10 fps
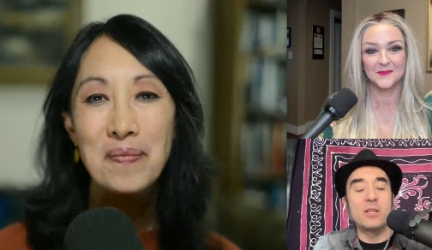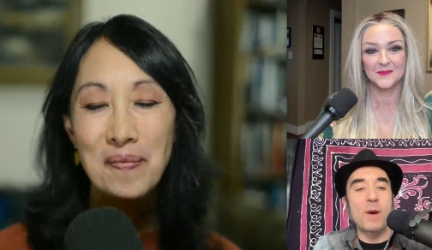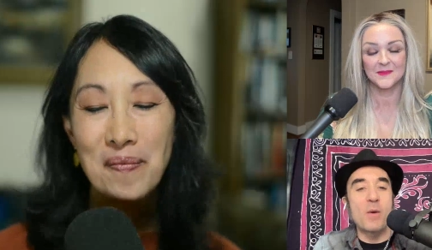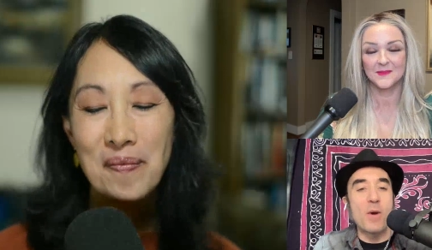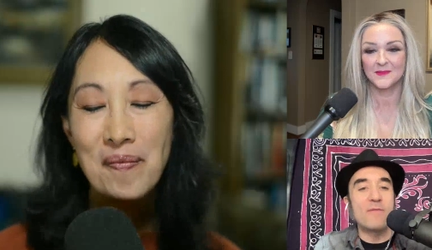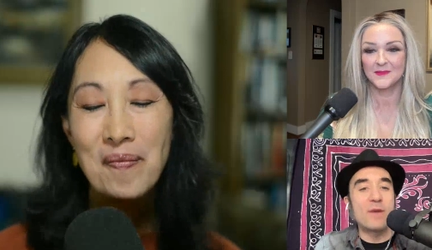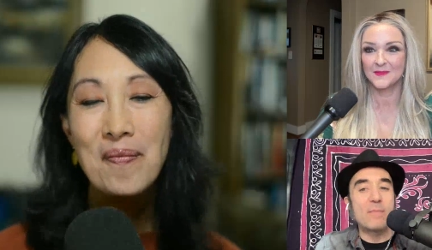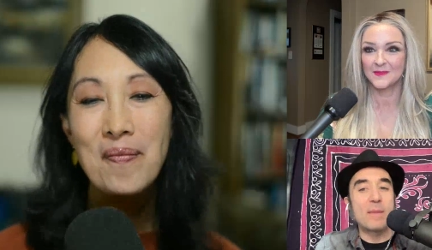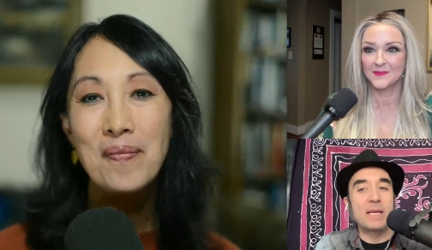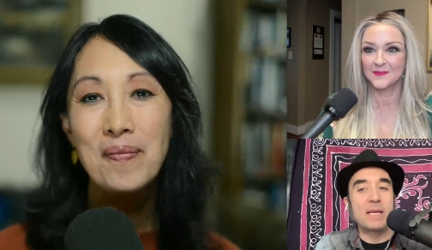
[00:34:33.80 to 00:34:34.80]
Speaker 1: you know, my wife and
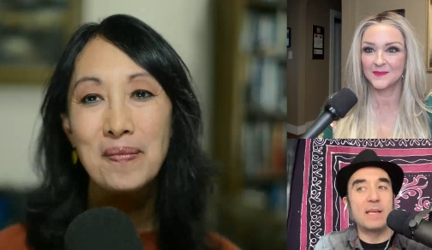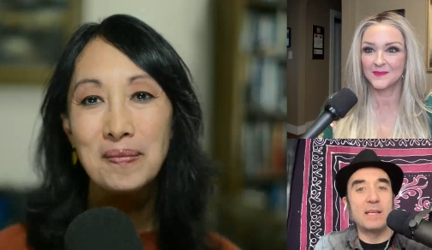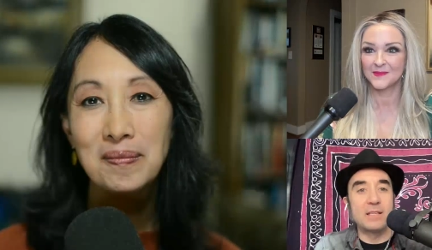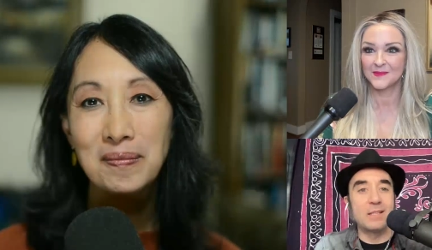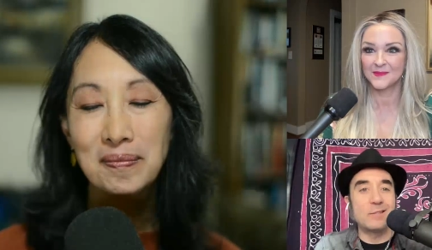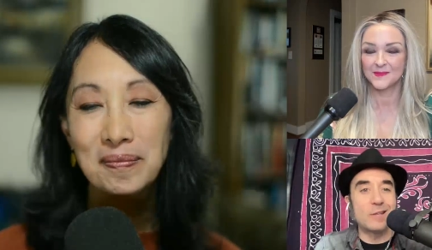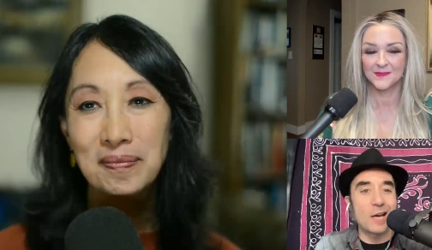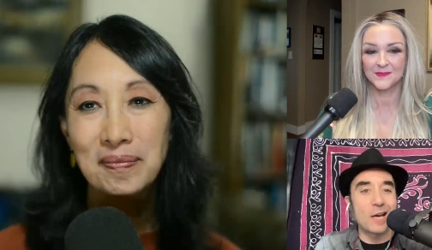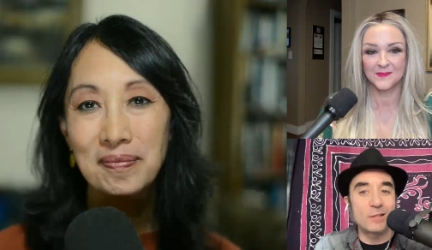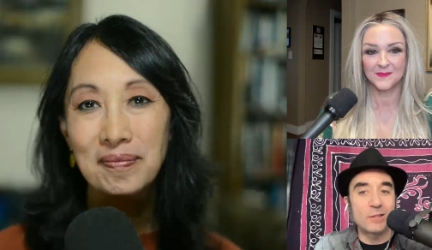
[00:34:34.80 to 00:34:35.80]
I make it an intention
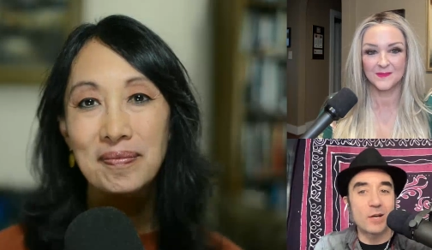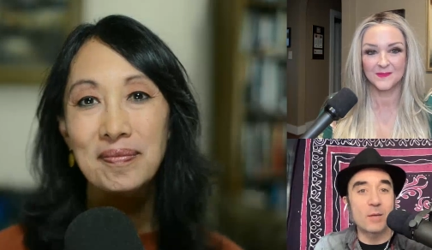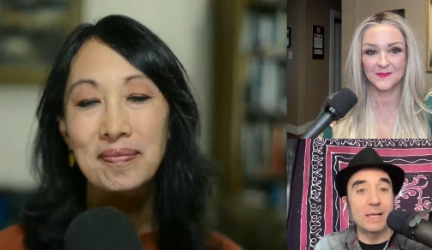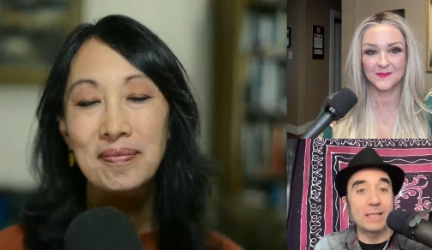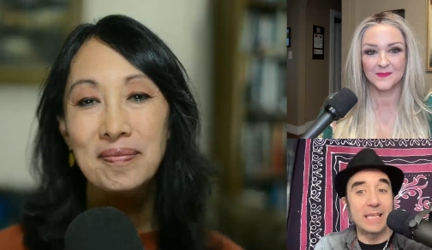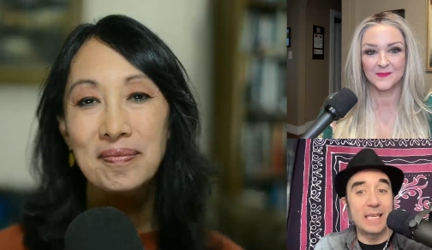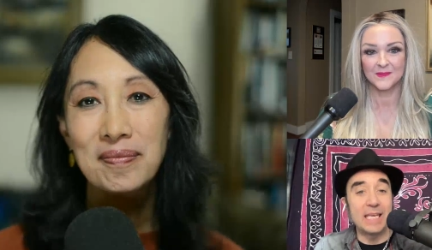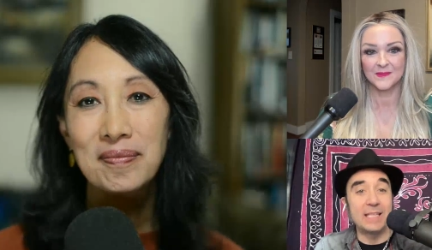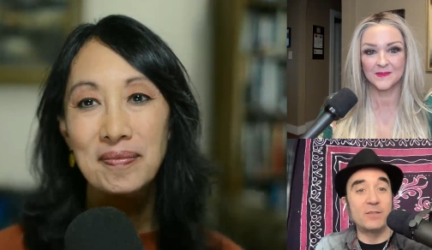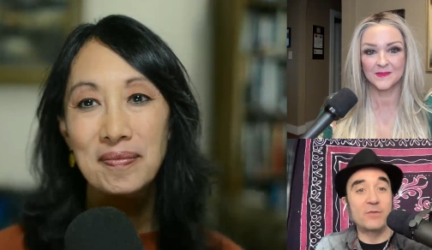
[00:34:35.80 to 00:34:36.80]
not to talk about the
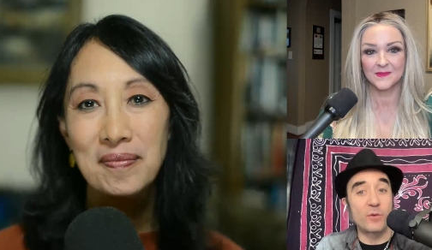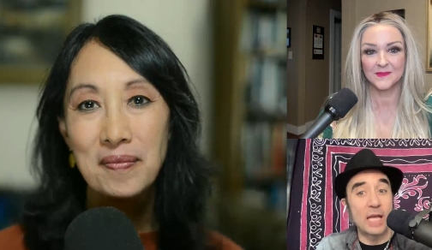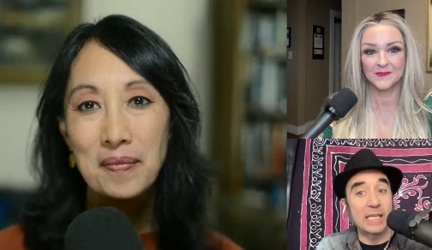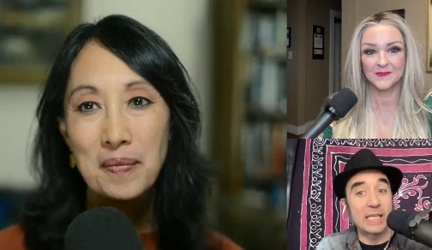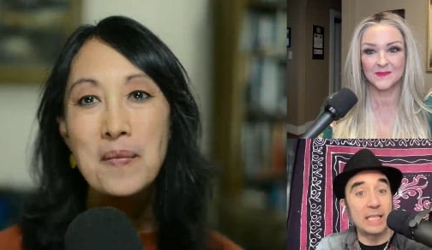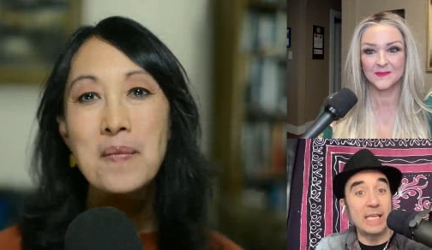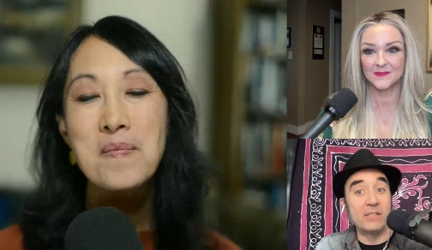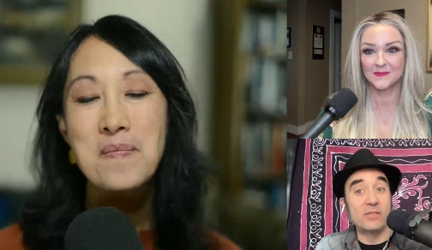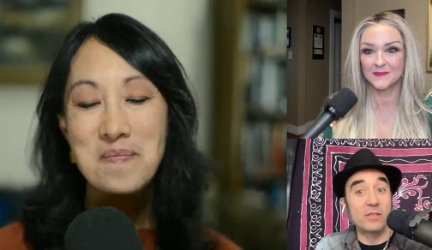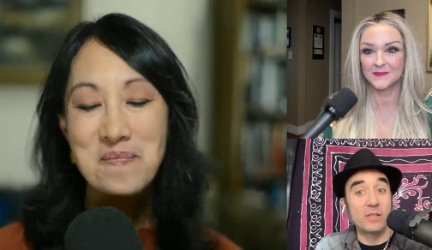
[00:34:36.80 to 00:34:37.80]
kids for like at
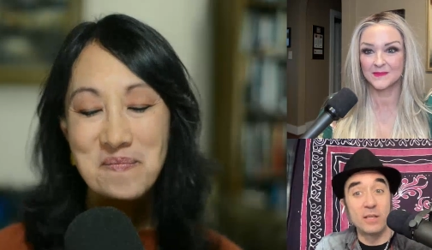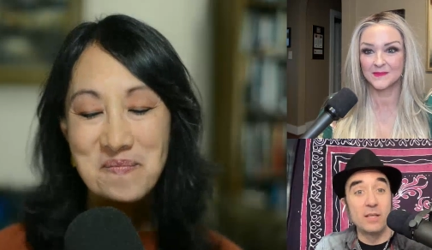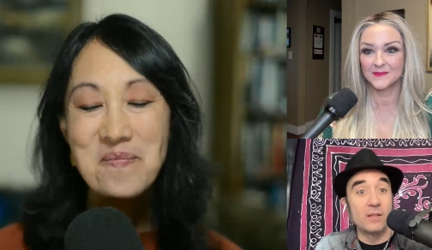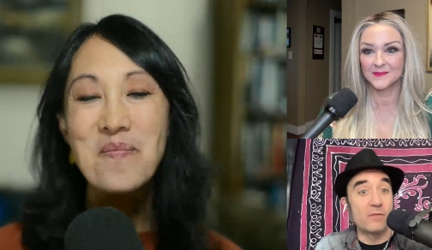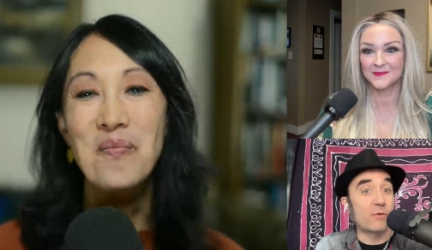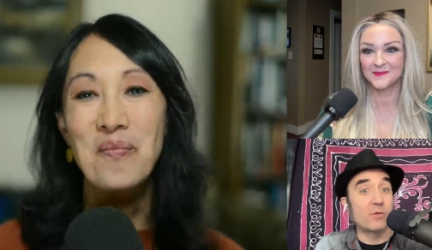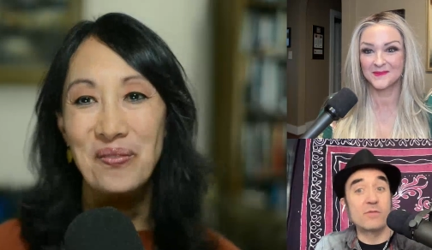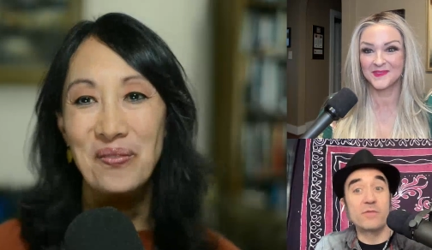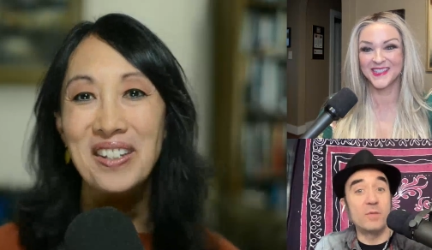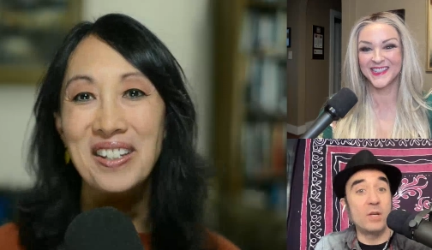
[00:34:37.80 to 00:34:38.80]
least the
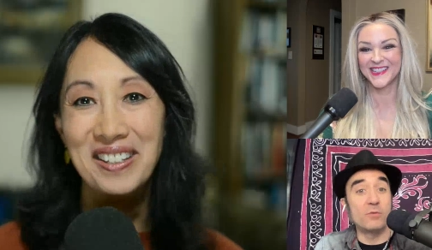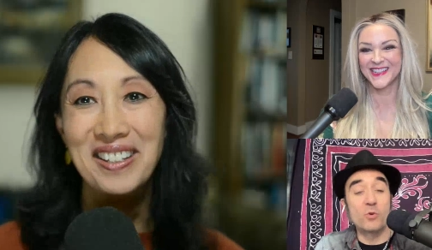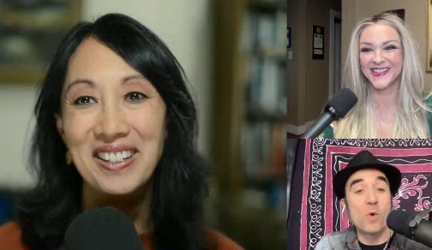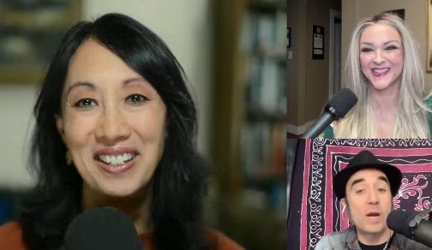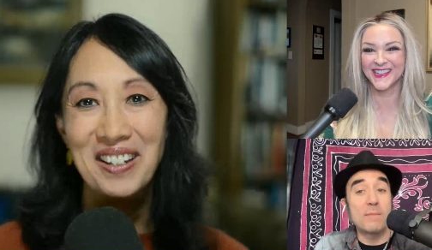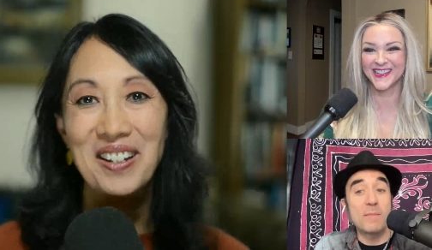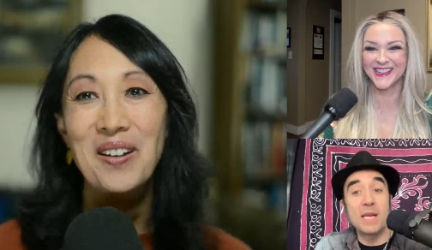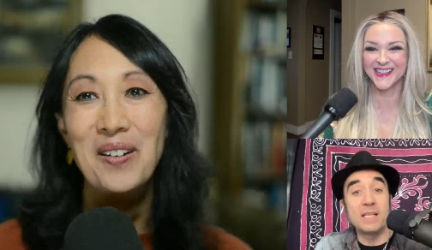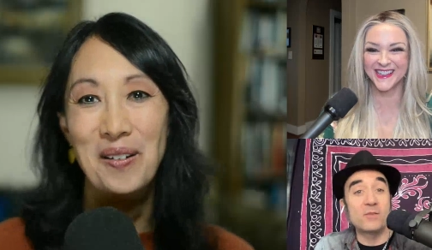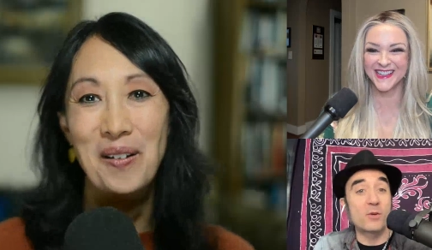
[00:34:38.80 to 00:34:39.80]
first, you know, 20
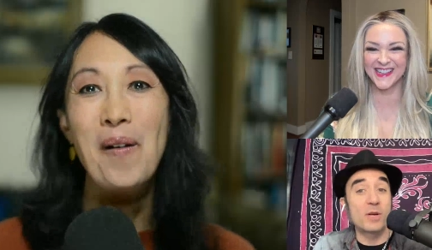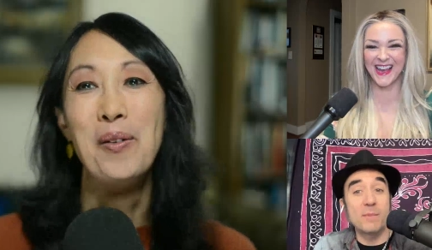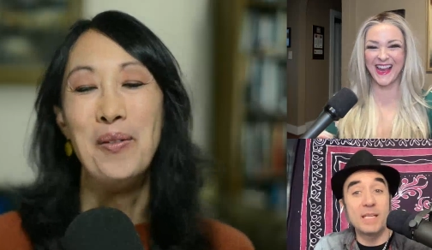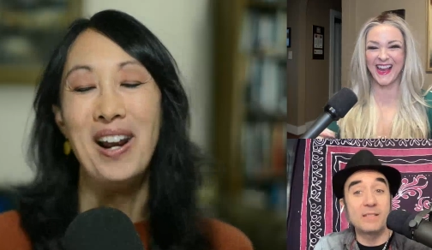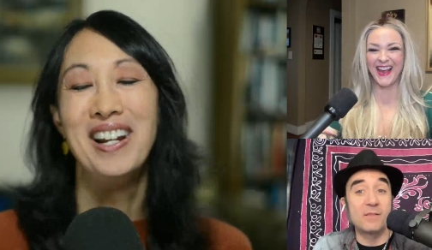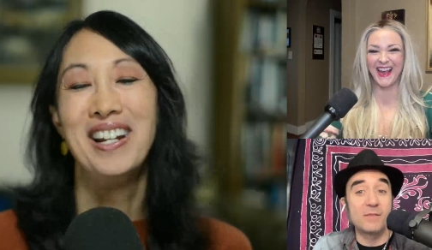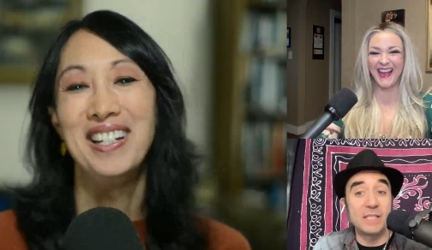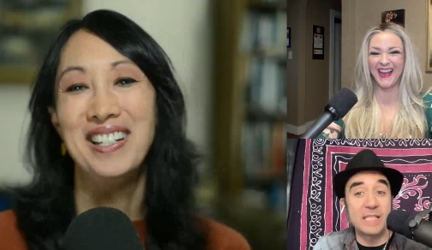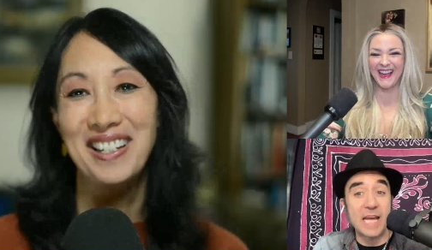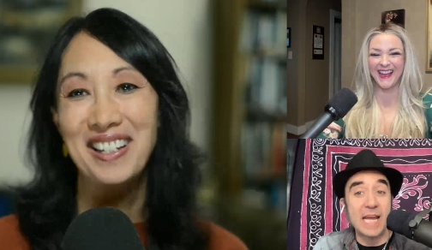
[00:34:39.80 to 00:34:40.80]
minutes, 30 minutes right. of
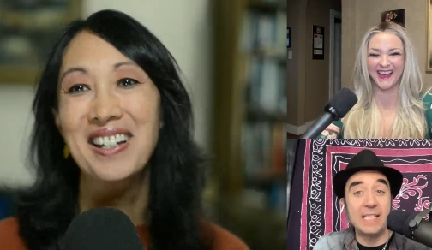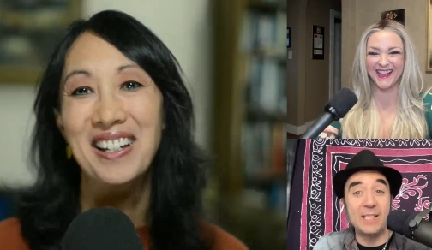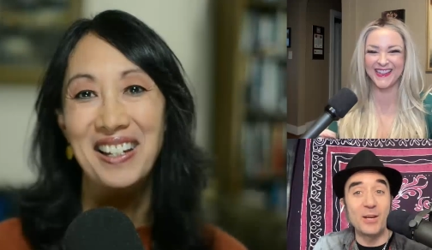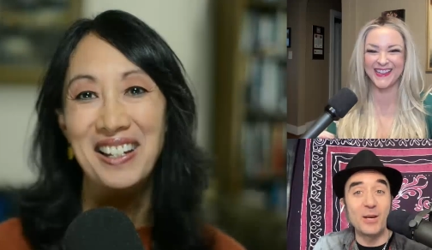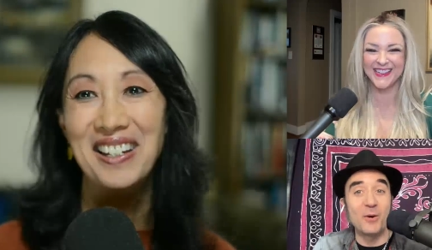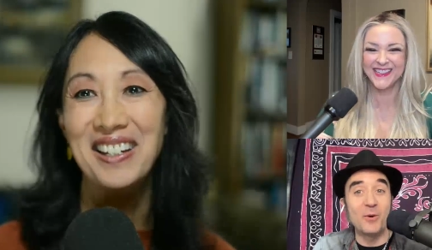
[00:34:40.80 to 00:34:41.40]
the date, you know,